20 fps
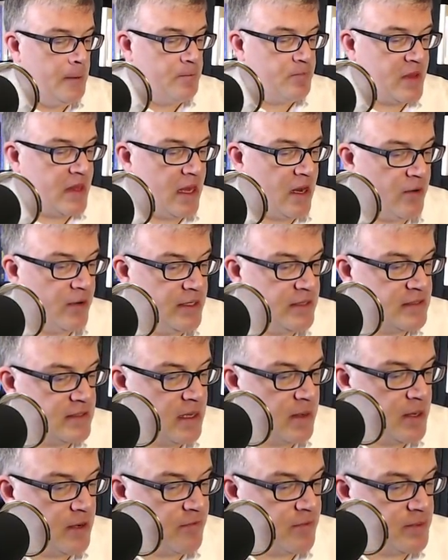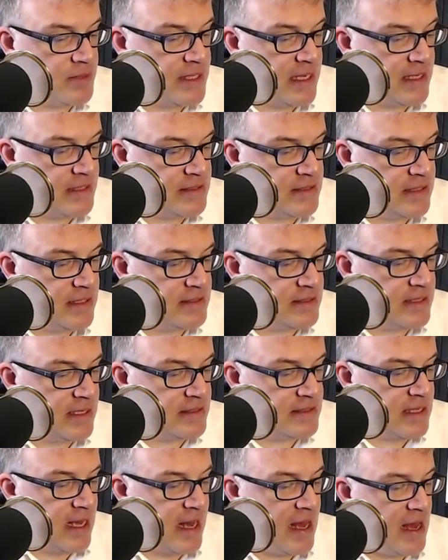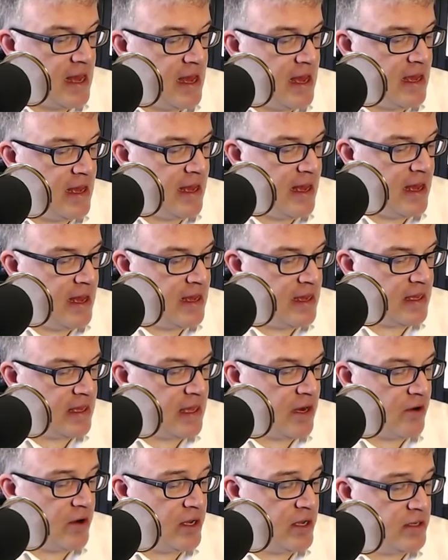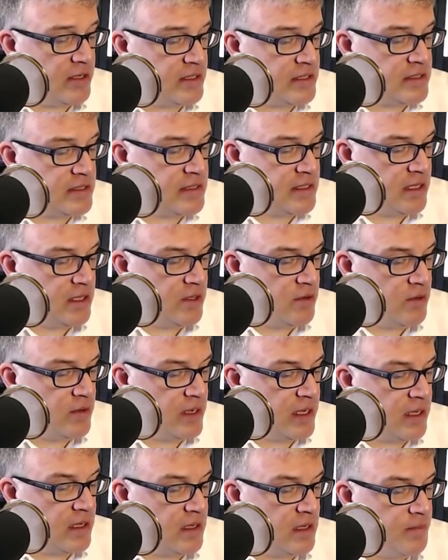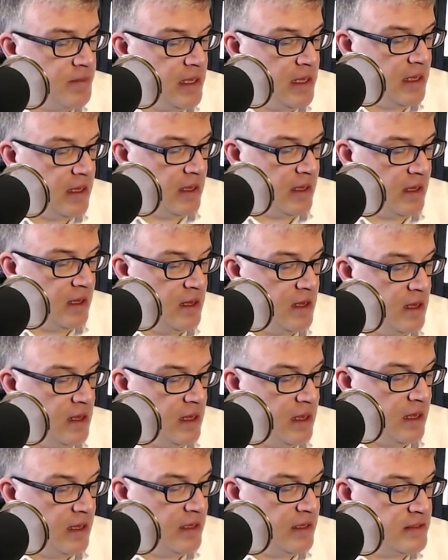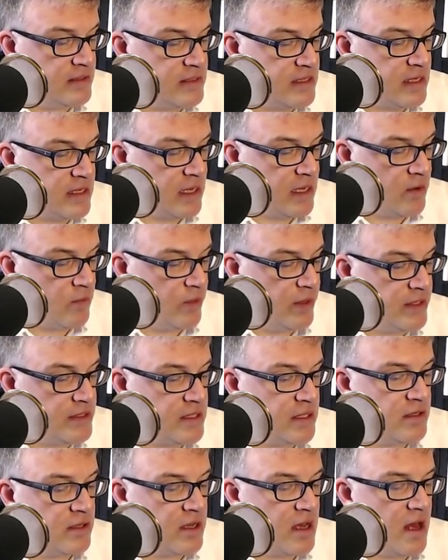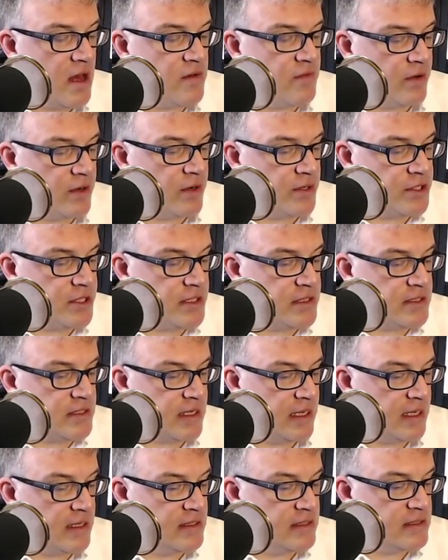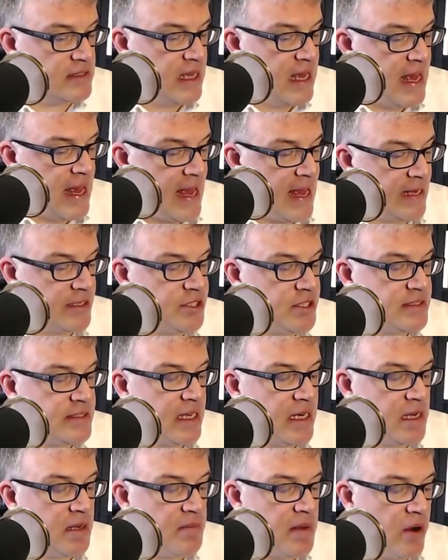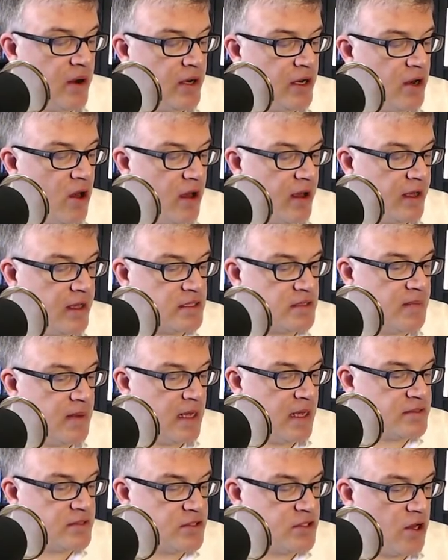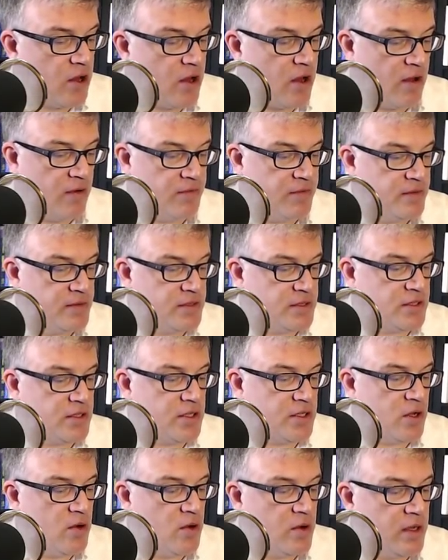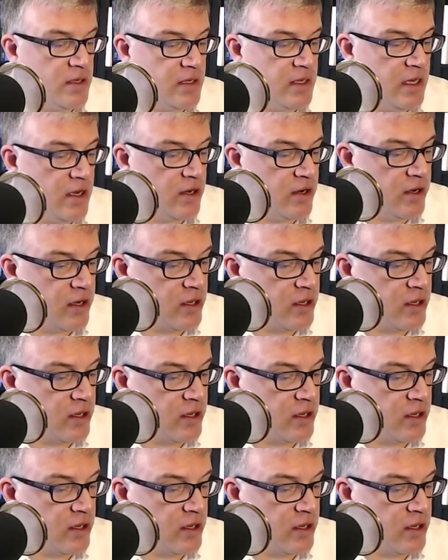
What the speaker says: Carrie's coming in from Tennessee, says, Hi, Carrie, good to see you. Nicola B. is a recent convert, she says, and she's getting married in August. Mazel tov. So good to hear, Nicola.